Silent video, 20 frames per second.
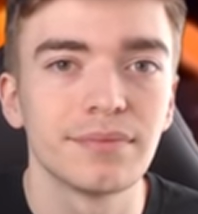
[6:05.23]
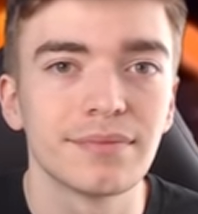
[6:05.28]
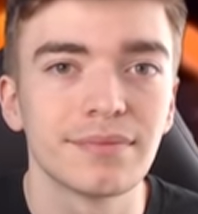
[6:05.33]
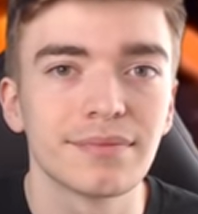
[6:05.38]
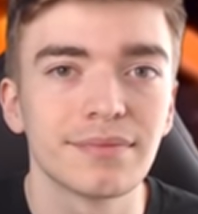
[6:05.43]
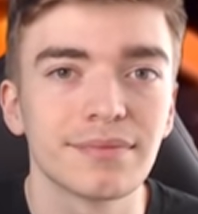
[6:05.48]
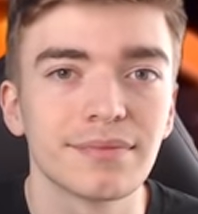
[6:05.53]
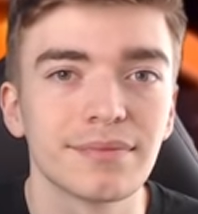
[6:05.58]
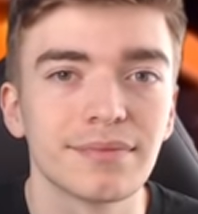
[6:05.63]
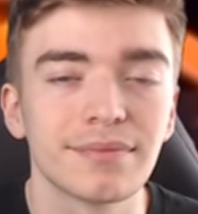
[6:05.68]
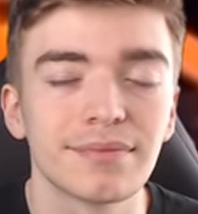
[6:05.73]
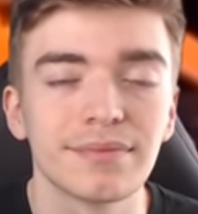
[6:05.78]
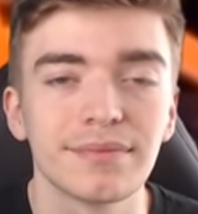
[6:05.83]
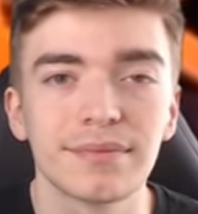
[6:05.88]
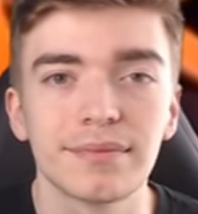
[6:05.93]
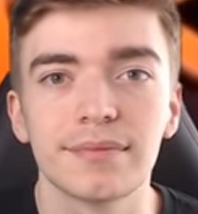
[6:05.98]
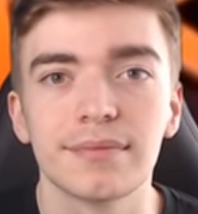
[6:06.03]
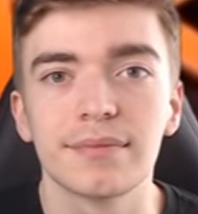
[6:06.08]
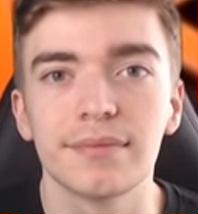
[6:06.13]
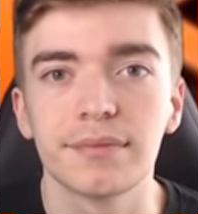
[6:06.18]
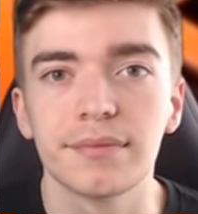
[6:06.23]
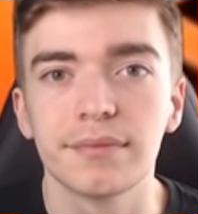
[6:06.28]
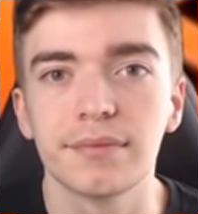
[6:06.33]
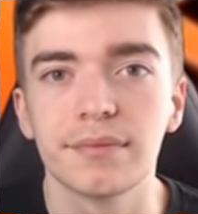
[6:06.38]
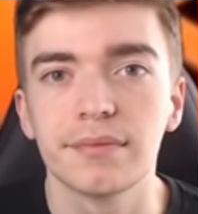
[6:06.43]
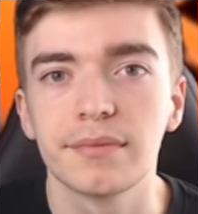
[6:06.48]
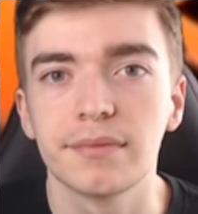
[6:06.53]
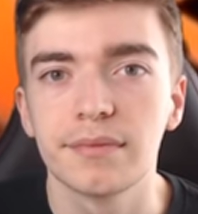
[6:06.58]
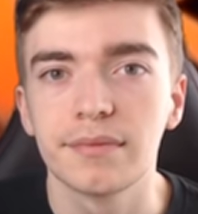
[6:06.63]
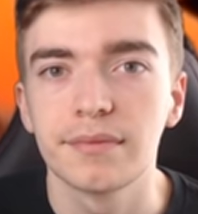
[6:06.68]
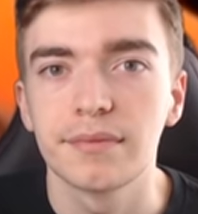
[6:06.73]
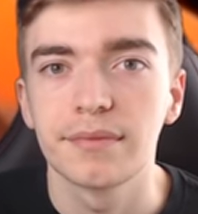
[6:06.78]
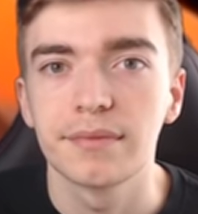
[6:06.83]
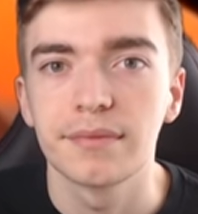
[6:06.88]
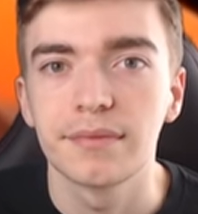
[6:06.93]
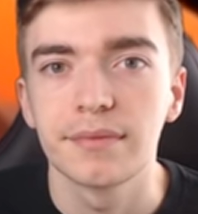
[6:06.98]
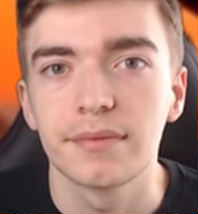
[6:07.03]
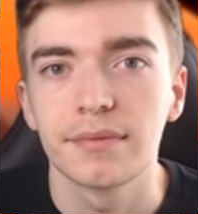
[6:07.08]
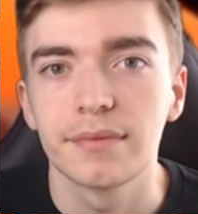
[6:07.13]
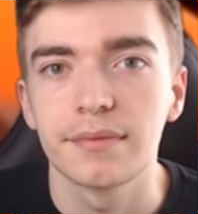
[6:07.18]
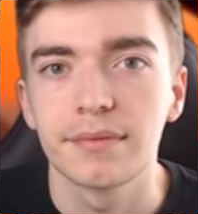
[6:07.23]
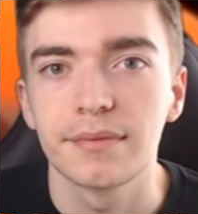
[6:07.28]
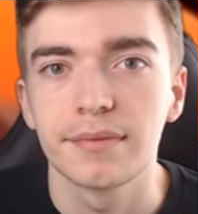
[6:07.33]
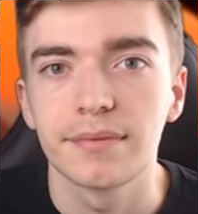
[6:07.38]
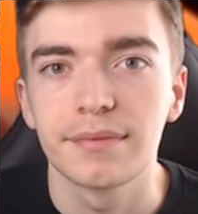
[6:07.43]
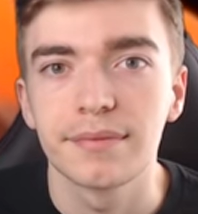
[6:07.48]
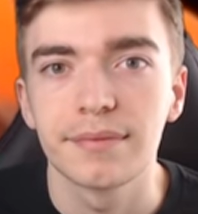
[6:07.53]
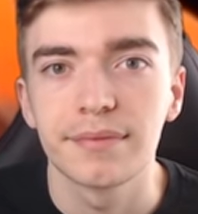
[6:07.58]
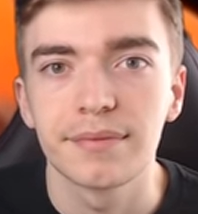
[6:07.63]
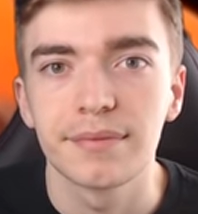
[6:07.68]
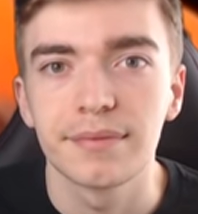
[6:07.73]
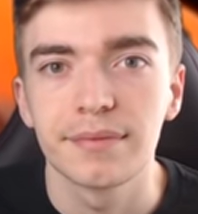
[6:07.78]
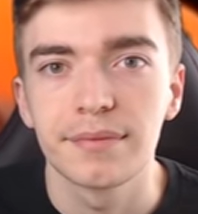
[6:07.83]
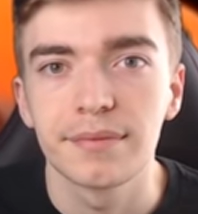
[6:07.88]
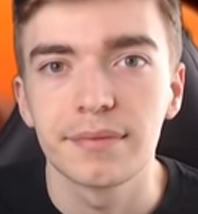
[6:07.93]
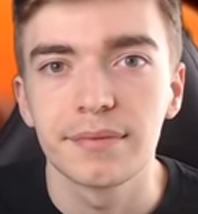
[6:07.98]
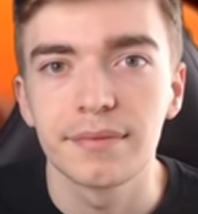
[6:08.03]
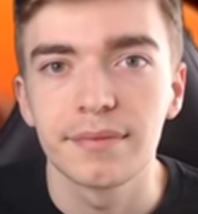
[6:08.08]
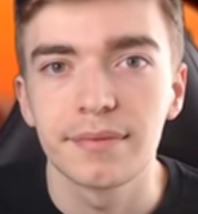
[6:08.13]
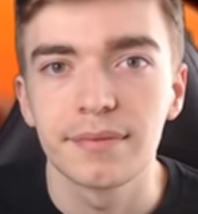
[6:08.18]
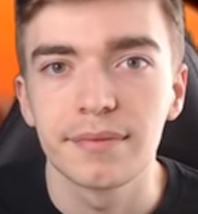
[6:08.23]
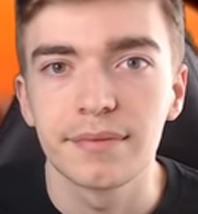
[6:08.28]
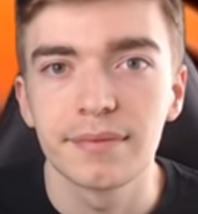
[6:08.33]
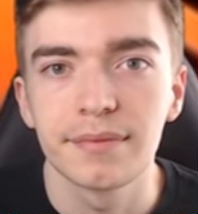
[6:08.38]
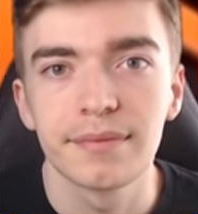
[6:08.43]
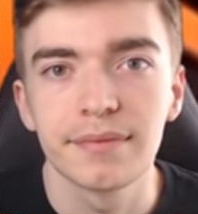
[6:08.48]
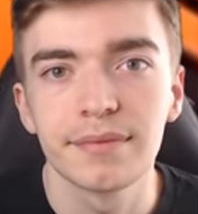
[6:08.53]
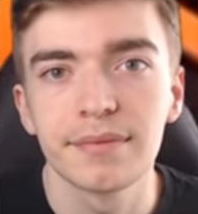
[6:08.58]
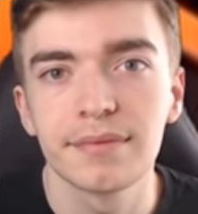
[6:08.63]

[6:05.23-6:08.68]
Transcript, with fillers: A lot of old eggs which you just have pets you just can't access.